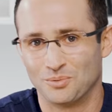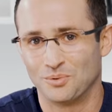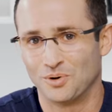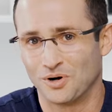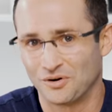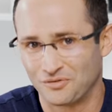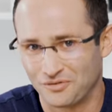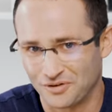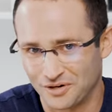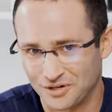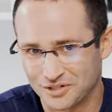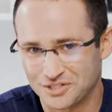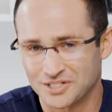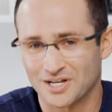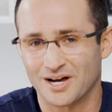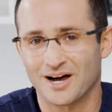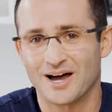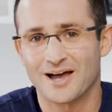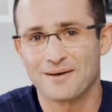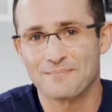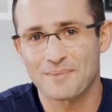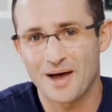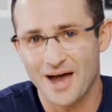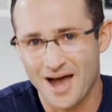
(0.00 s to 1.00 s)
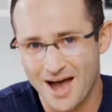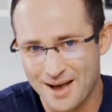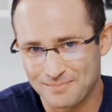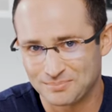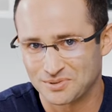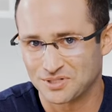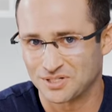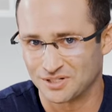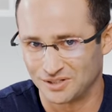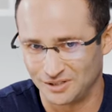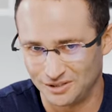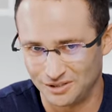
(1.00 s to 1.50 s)
Well, folks, I'm
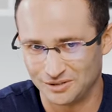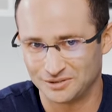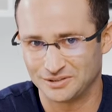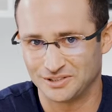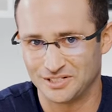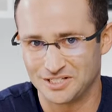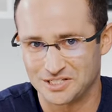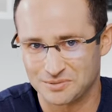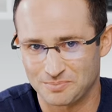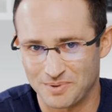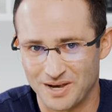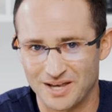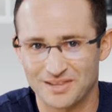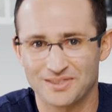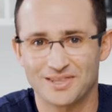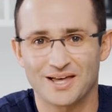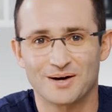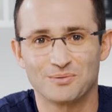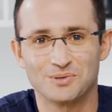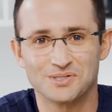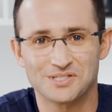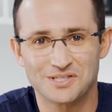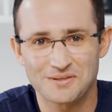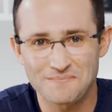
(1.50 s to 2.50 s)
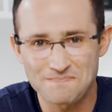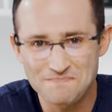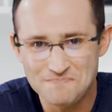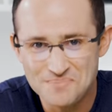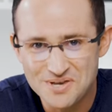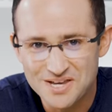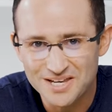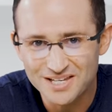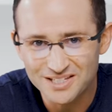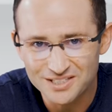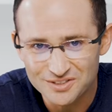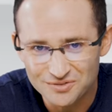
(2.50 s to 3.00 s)
absolutely spent. That was the
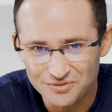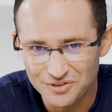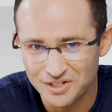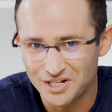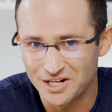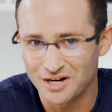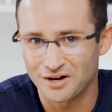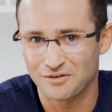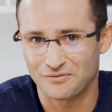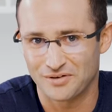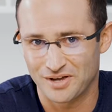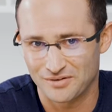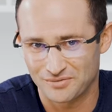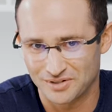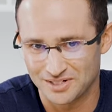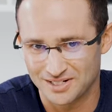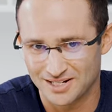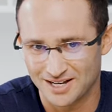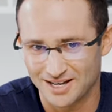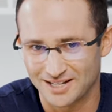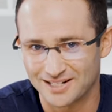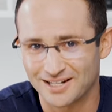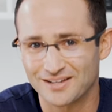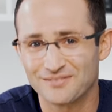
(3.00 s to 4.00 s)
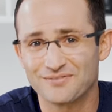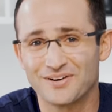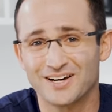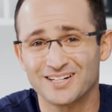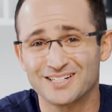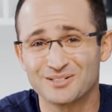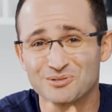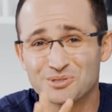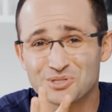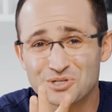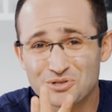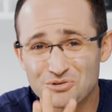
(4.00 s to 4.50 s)
biggest video I've ever done. In
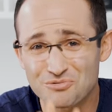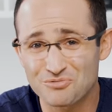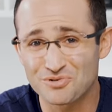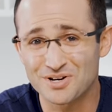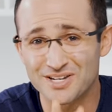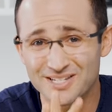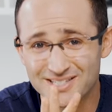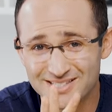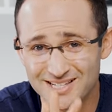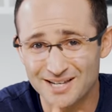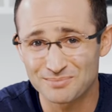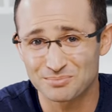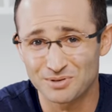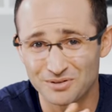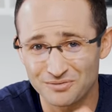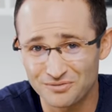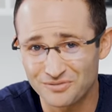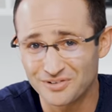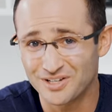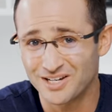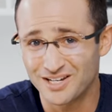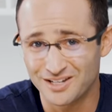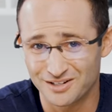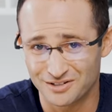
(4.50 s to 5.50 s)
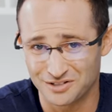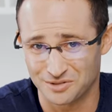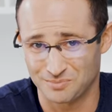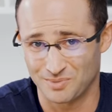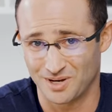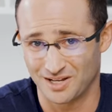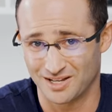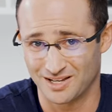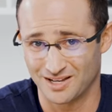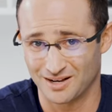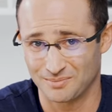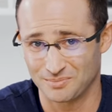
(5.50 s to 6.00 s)
fact, it was three separate videos
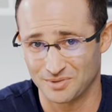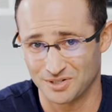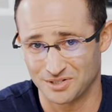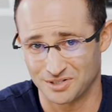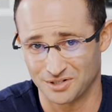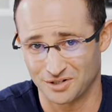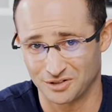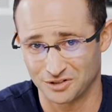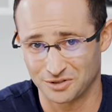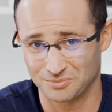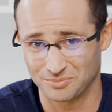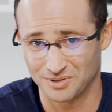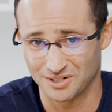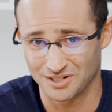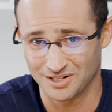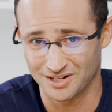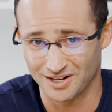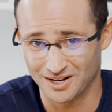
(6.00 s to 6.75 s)
making up this ultimate